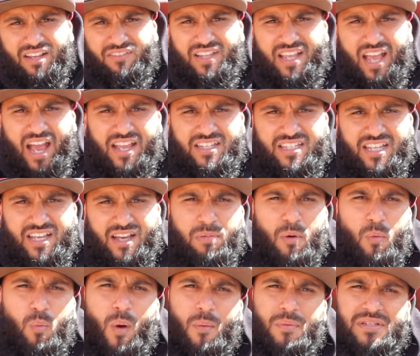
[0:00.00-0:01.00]
of the idea,
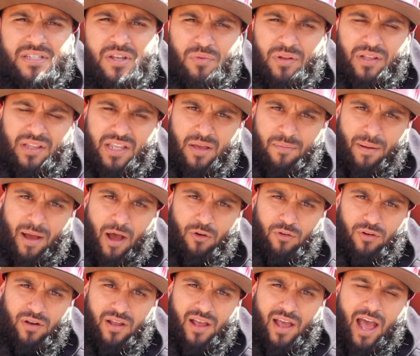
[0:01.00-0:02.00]
but what was it really about?